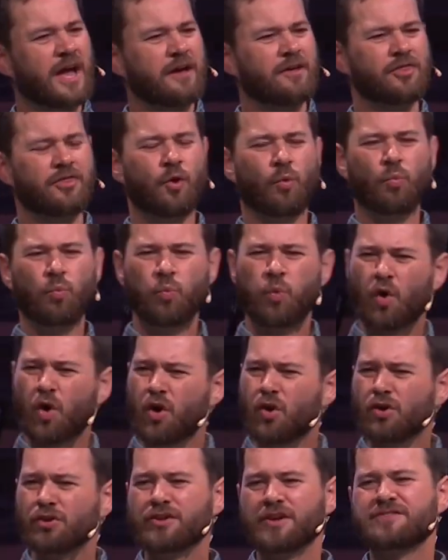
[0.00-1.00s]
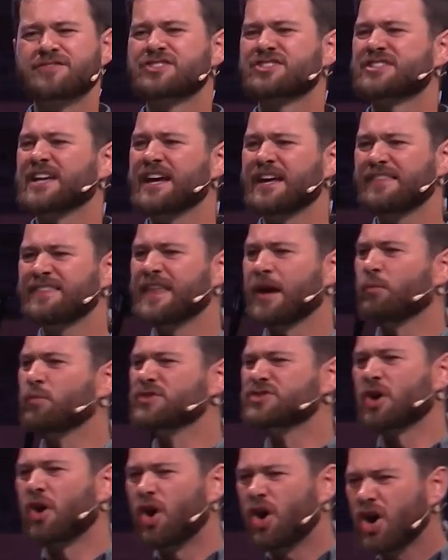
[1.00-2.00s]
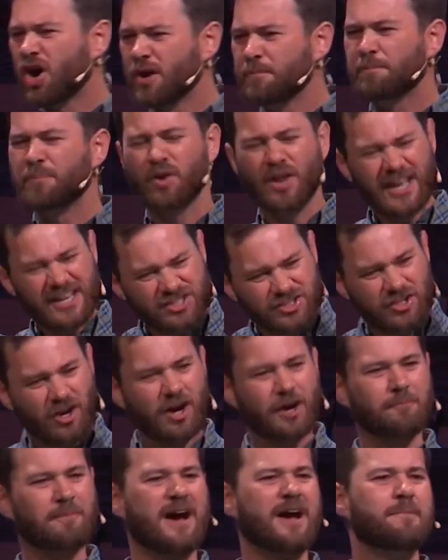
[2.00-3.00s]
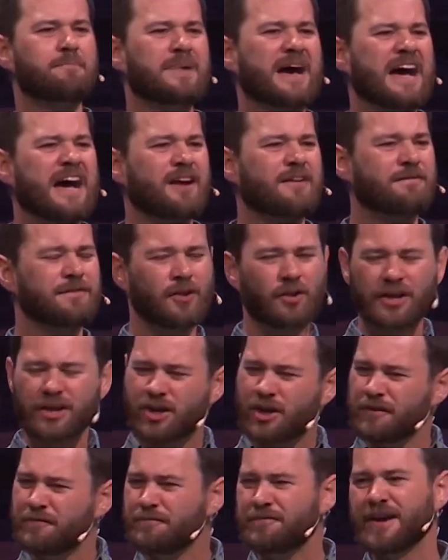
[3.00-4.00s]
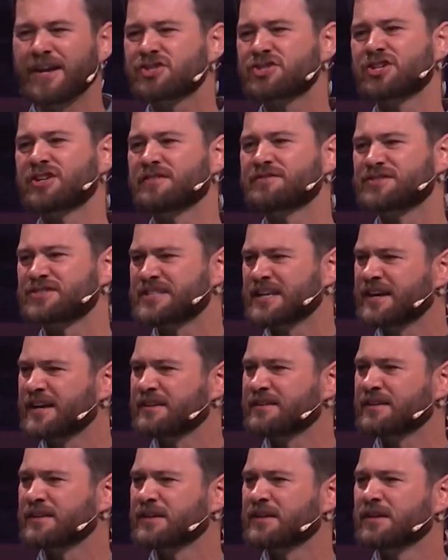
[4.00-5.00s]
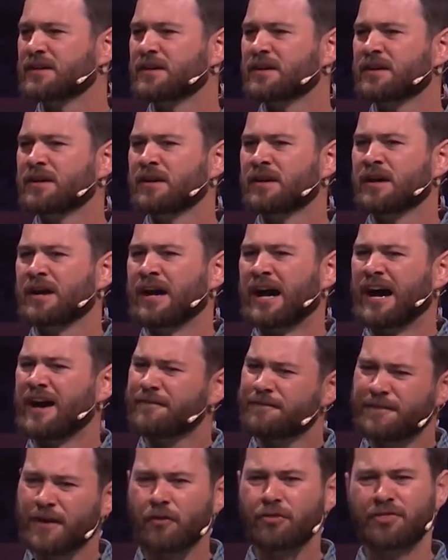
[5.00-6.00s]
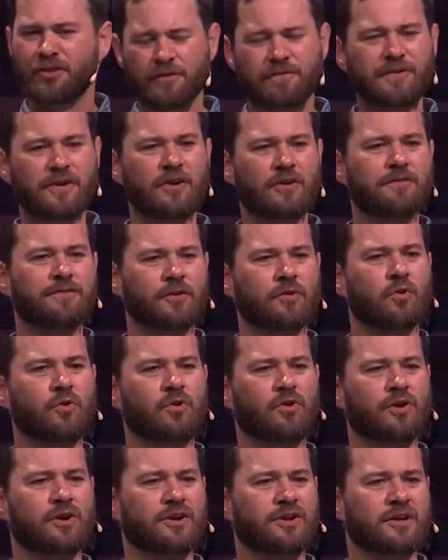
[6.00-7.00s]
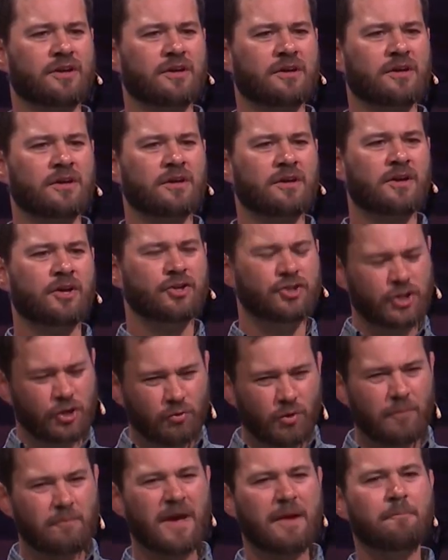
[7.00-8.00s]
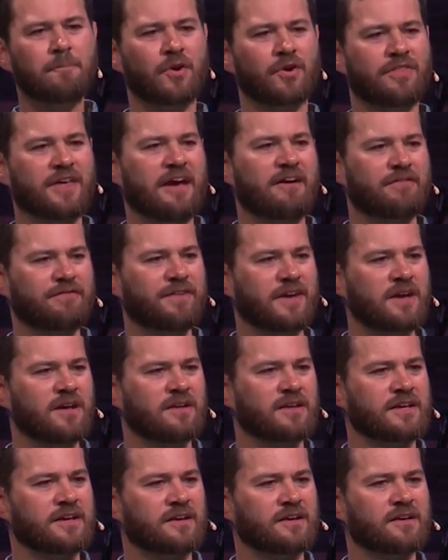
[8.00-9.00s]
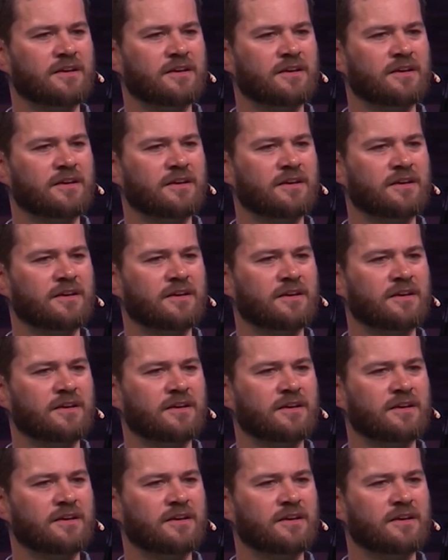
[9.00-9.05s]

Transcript: the world of sin that was placed on my back, feeling conviction of sin. I felt the fear of the Lord. Do you remember that feeling?